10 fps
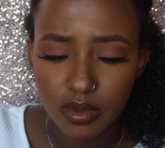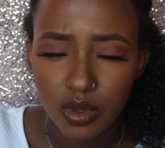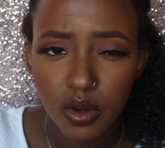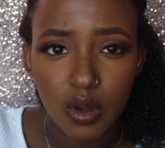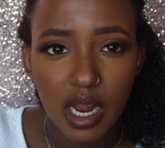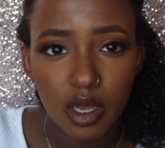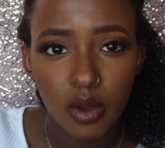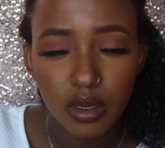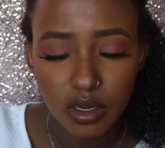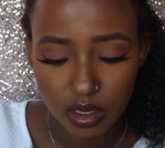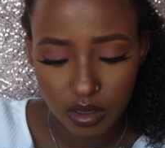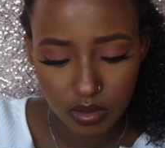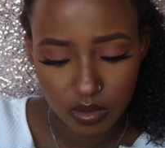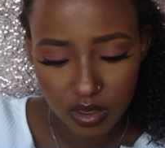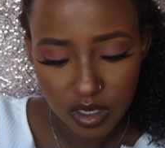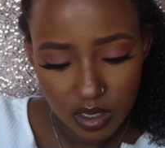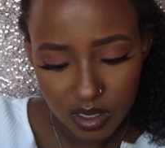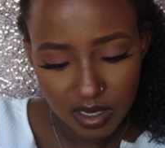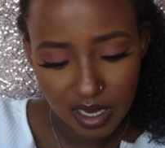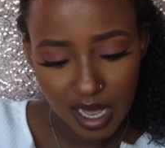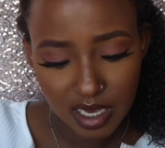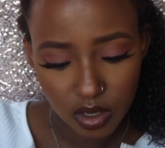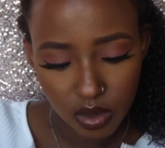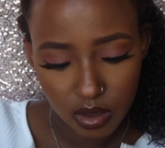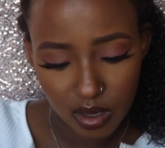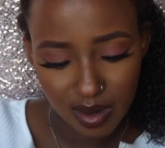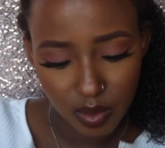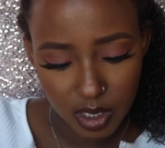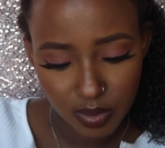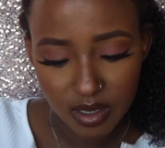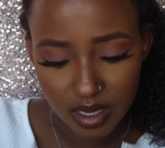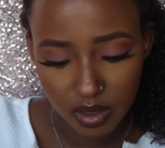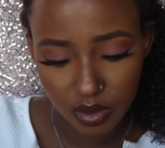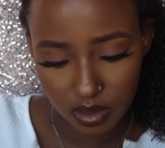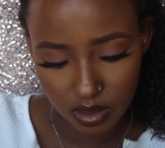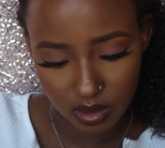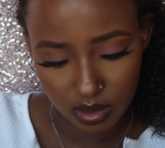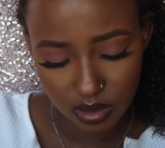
no, like coconut. This doesn't say it has coconut in it, but it smells like coconut.